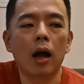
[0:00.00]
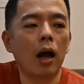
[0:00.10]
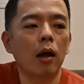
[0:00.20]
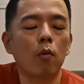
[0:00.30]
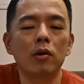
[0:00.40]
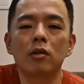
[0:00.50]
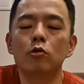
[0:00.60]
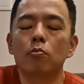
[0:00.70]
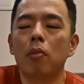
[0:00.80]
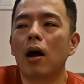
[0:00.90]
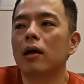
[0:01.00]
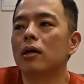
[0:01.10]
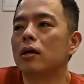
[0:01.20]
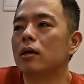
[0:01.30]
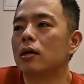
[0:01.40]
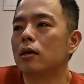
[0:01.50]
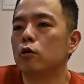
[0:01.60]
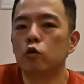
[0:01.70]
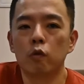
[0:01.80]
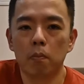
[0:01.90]
I wanted to buy a
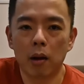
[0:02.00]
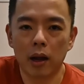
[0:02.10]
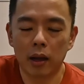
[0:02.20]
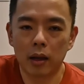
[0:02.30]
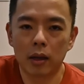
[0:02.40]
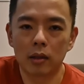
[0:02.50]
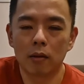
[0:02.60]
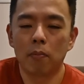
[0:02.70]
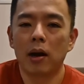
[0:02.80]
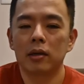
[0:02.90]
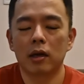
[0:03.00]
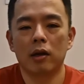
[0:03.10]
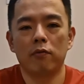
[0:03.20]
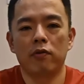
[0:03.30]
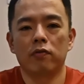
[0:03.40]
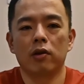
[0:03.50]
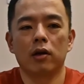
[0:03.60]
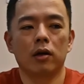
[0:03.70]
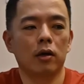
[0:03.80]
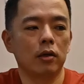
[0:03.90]
road bike, the bike that with
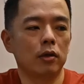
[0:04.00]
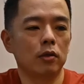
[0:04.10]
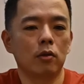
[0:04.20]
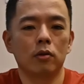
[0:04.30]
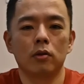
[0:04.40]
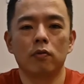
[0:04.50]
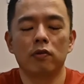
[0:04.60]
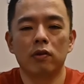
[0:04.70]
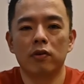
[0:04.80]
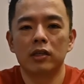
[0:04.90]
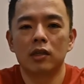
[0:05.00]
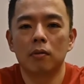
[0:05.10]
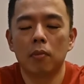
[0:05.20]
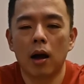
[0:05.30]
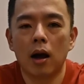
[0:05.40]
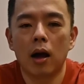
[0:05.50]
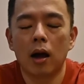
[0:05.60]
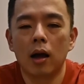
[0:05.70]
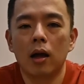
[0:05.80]
the, you know, with the racing bar